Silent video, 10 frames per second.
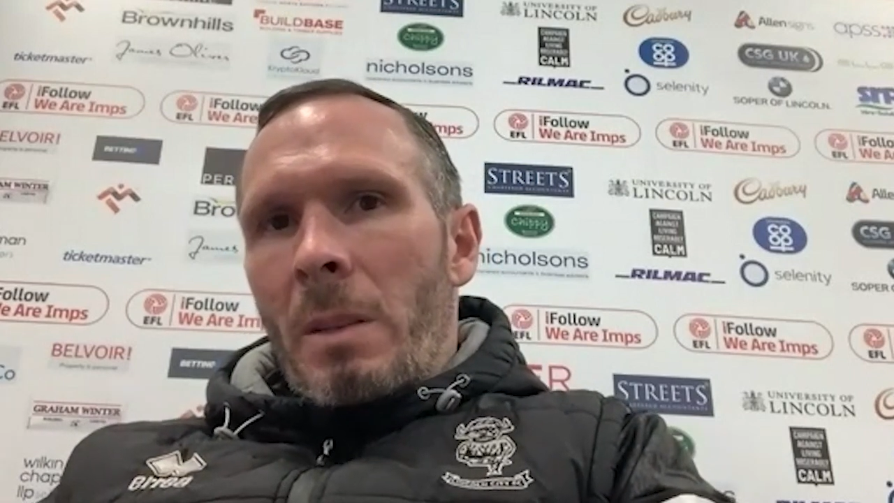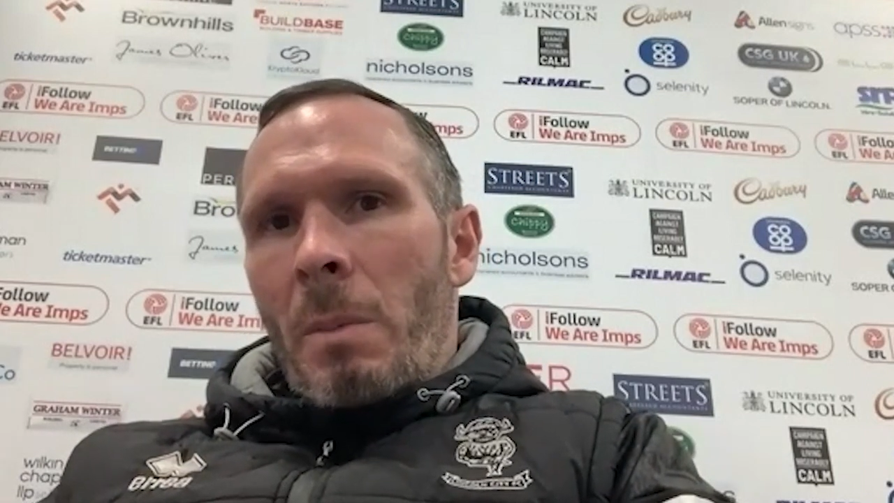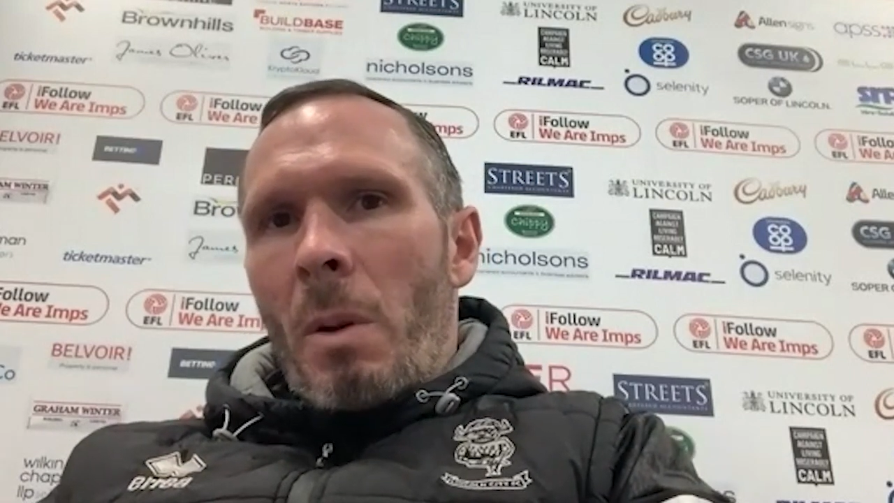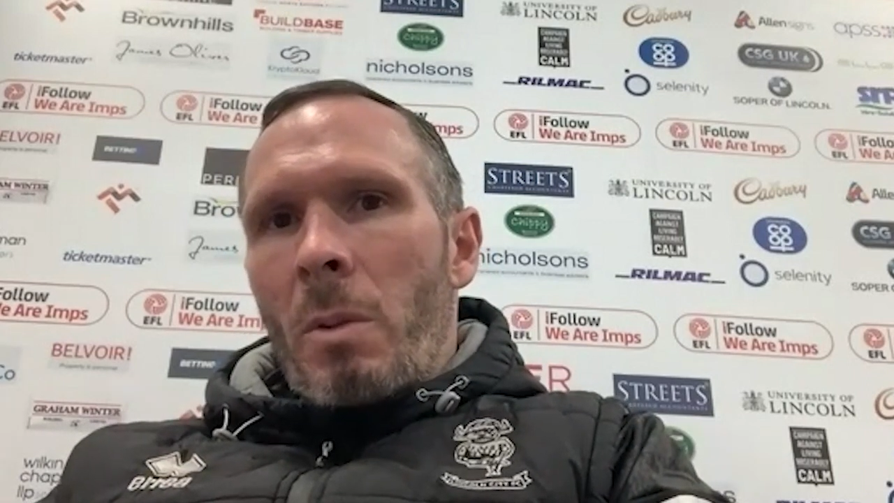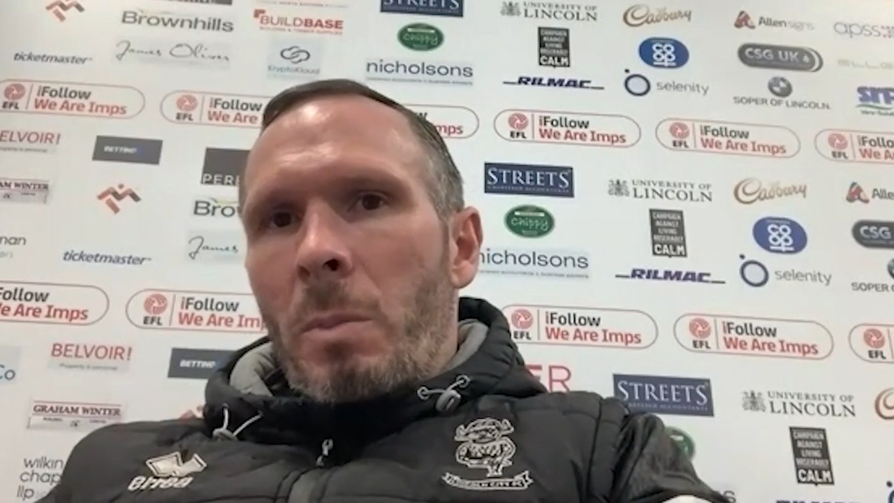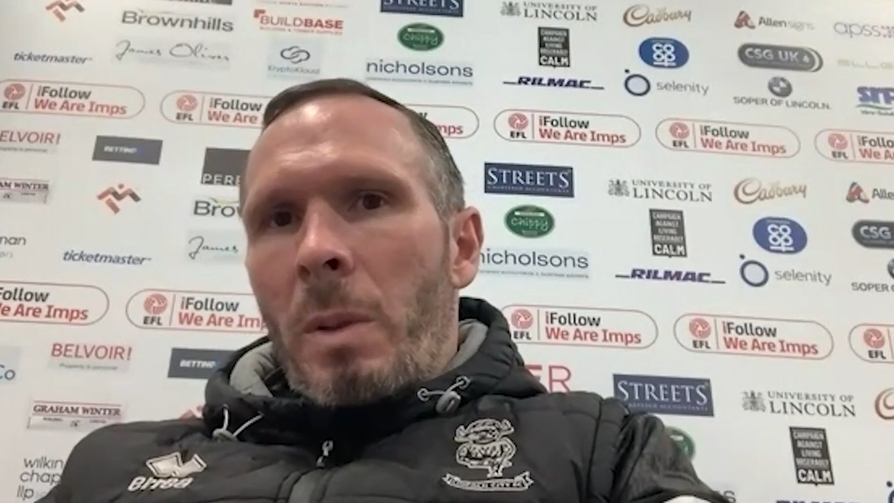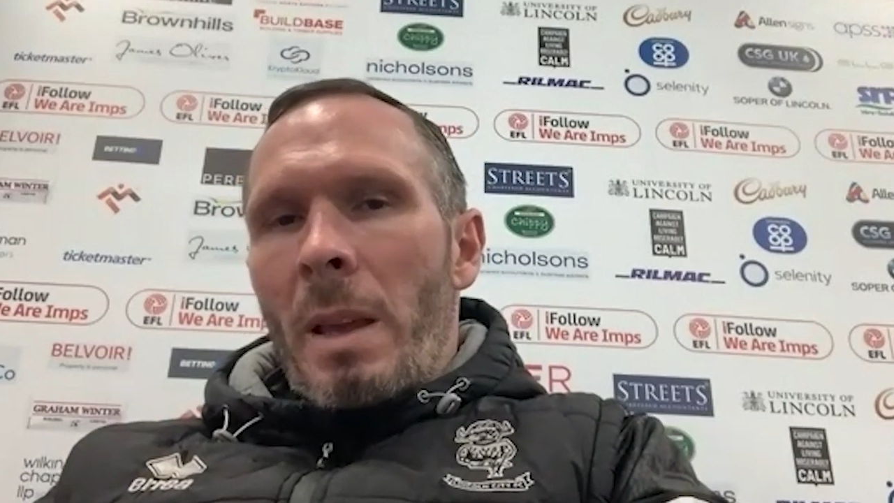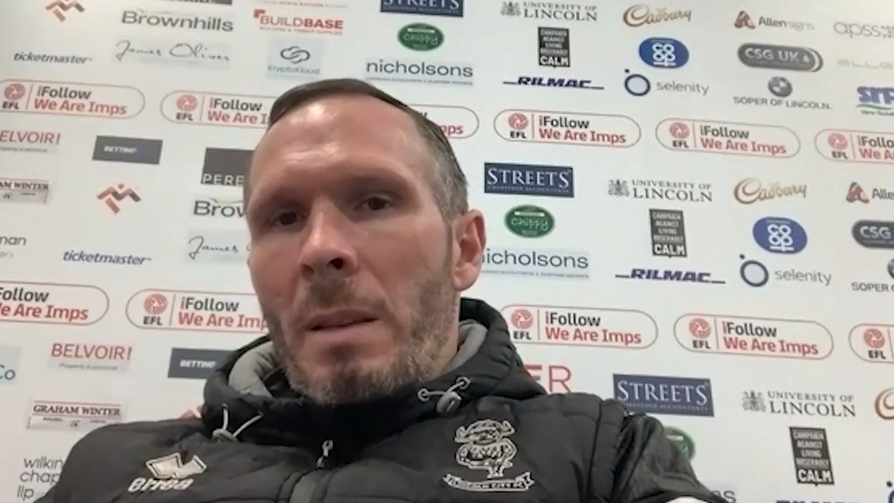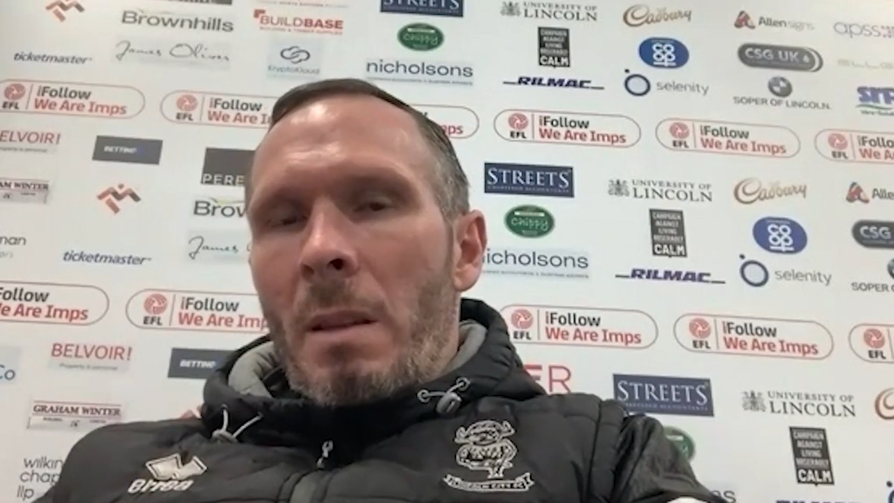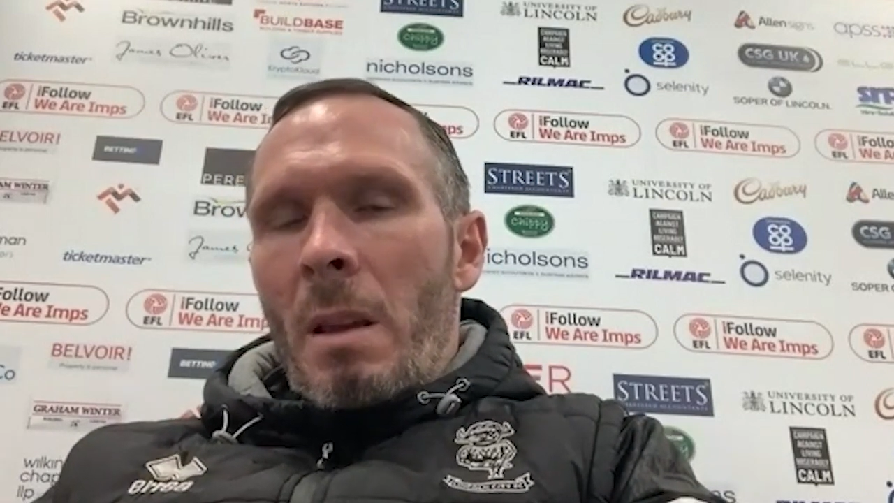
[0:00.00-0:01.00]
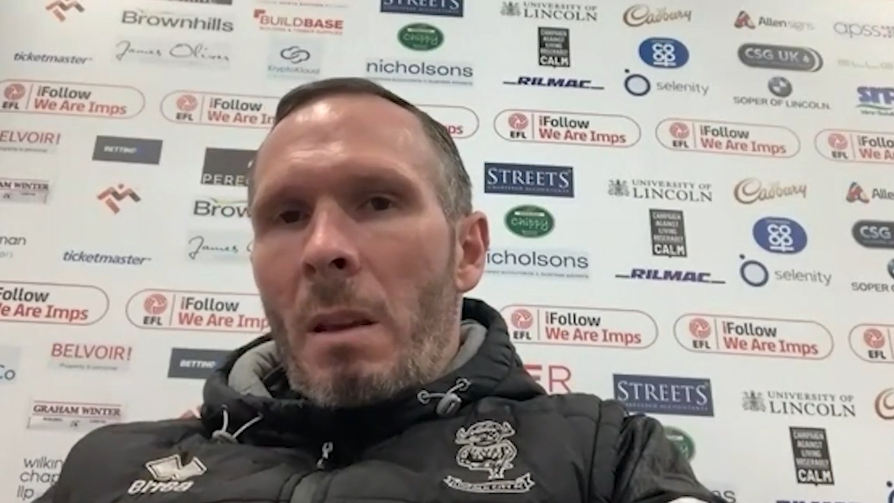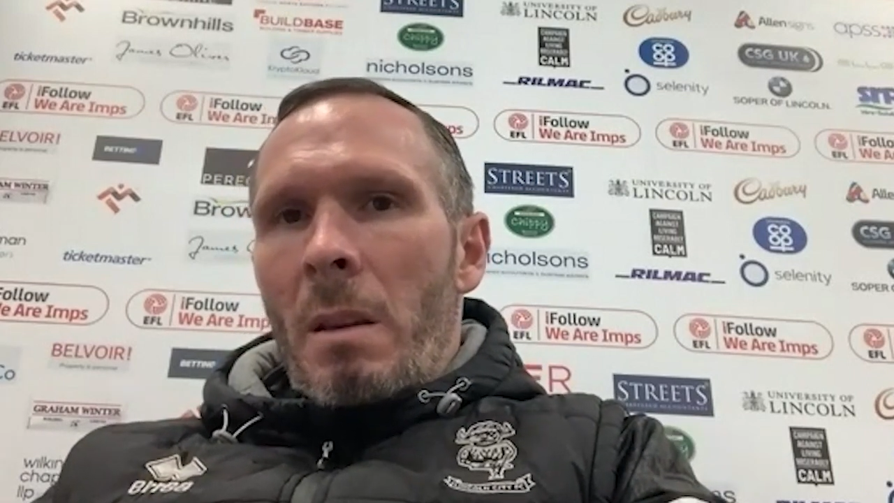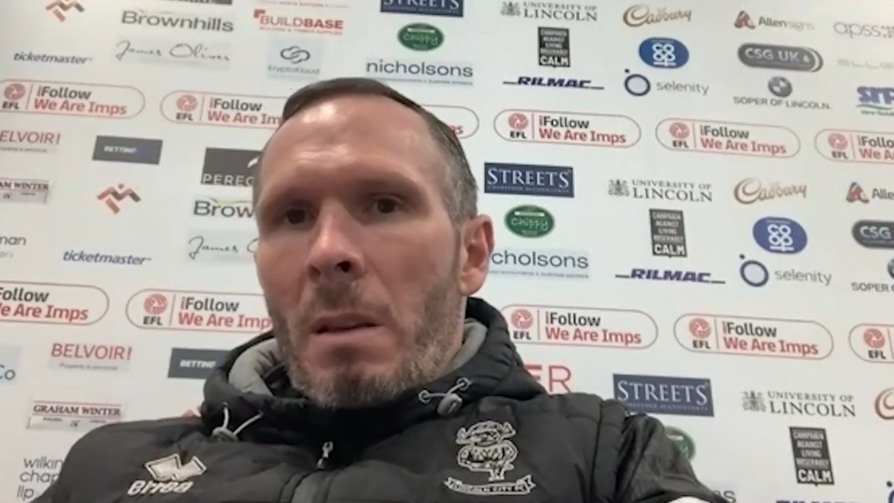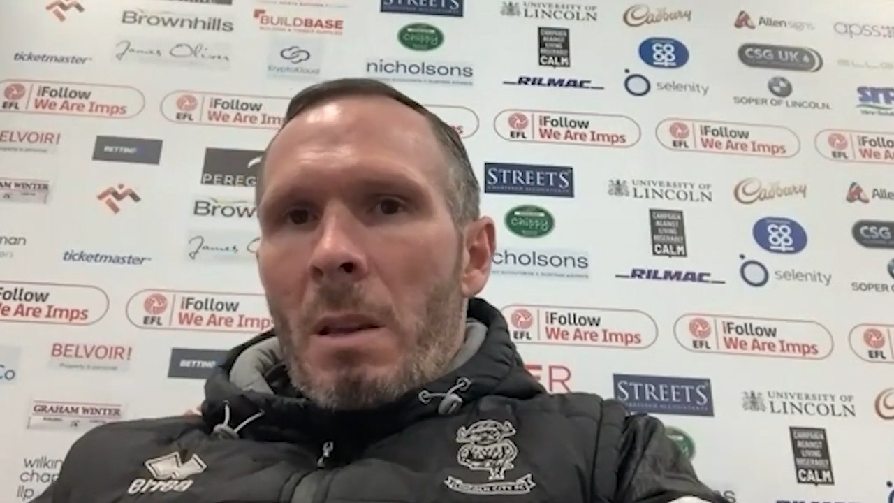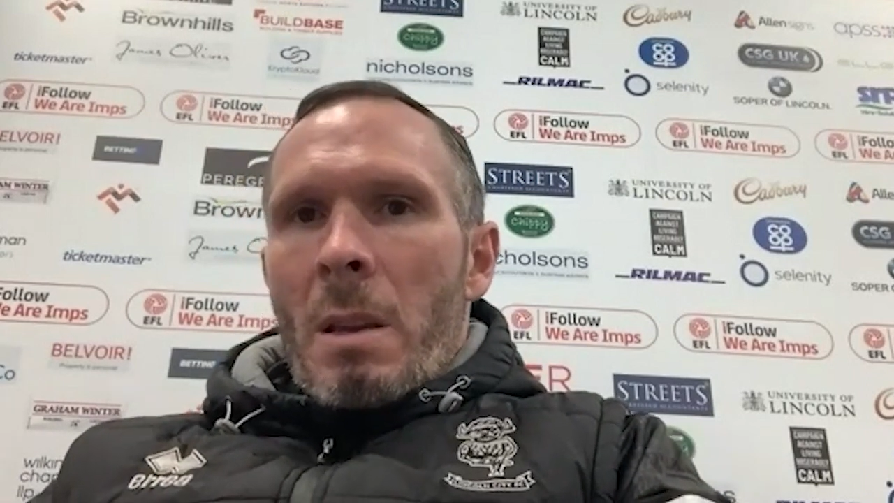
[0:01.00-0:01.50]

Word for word: suppose players that are